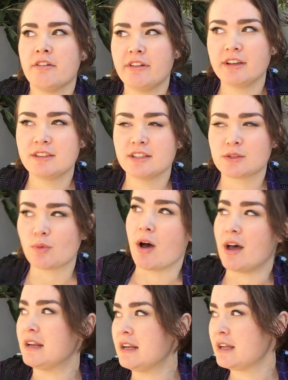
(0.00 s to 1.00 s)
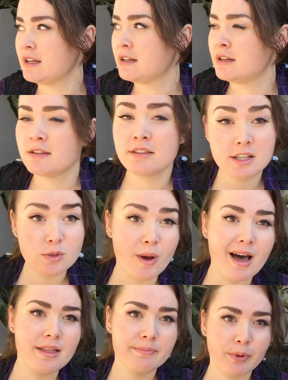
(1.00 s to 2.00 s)
read this one. There's
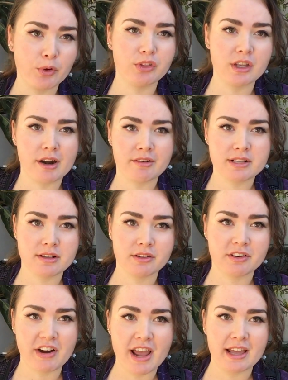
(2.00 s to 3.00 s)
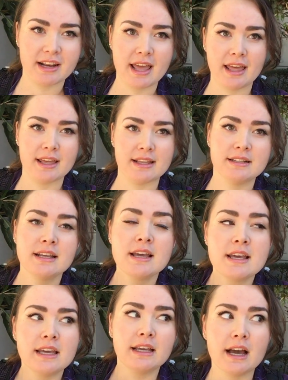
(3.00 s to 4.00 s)
one book that I recently read, and
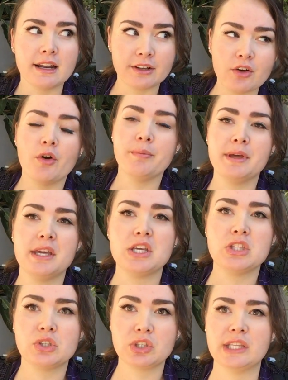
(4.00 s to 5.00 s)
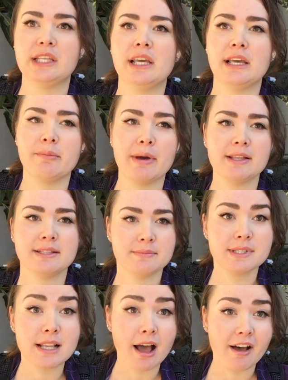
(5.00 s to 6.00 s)
it kind of got me to thinking about
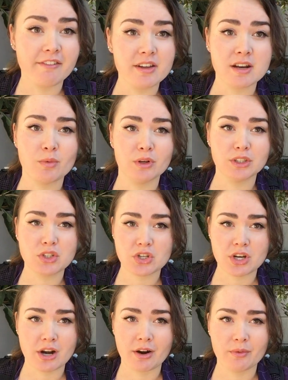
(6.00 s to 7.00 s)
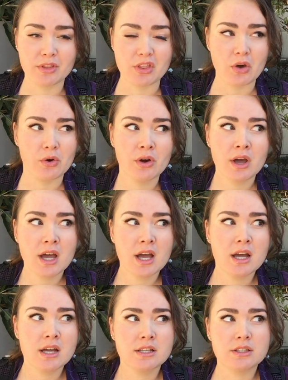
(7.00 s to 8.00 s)
some stuff, and I wanted to share it with you.
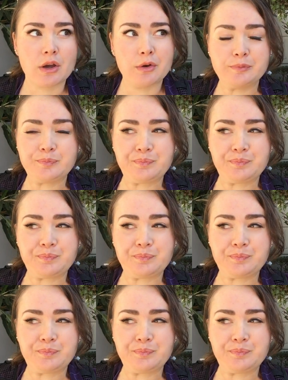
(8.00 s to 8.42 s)
So